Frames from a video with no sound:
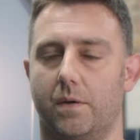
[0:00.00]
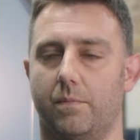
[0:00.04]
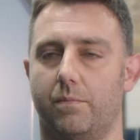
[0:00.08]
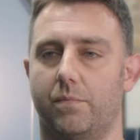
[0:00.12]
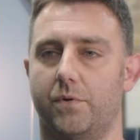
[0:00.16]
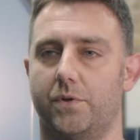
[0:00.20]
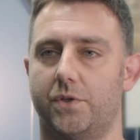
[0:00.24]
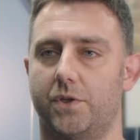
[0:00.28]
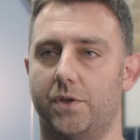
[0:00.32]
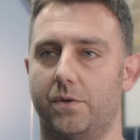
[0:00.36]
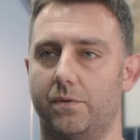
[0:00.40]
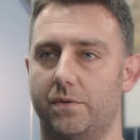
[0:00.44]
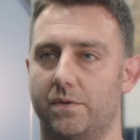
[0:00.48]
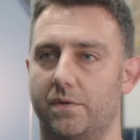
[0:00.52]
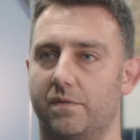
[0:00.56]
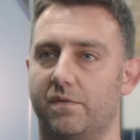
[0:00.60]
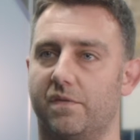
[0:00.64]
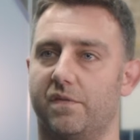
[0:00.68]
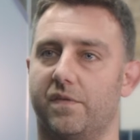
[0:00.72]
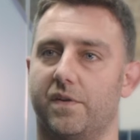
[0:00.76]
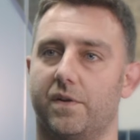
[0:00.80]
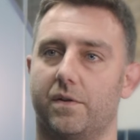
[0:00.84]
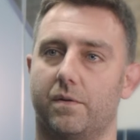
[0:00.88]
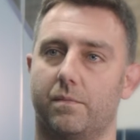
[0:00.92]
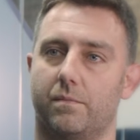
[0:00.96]
produce
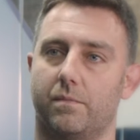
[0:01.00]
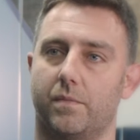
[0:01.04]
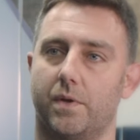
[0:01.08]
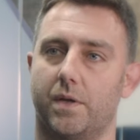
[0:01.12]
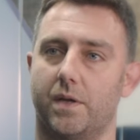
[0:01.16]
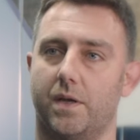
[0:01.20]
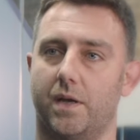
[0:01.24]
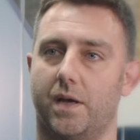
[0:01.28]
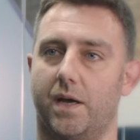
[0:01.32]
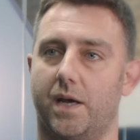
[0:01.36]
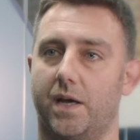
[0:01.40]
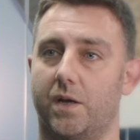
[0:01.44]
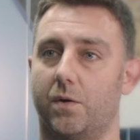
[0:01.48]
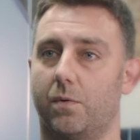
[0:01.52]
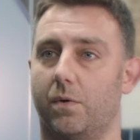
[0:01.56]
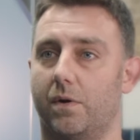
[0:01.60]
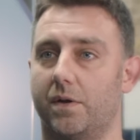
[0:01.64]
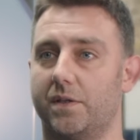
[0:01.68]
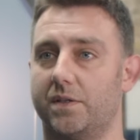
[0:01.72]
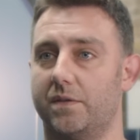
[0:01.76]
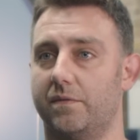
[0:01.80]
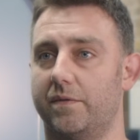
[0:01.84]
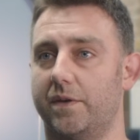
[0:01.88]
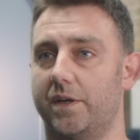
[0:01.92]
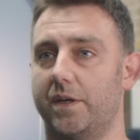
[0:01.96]
and film high
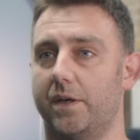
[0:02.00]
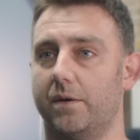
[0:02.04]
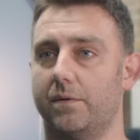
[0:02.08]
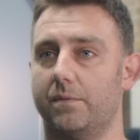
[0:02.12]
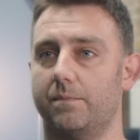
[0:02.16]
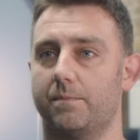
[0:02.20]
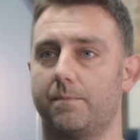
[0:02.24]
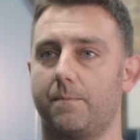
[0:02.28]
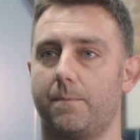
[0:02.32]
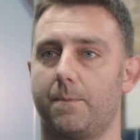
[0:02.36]
quality video.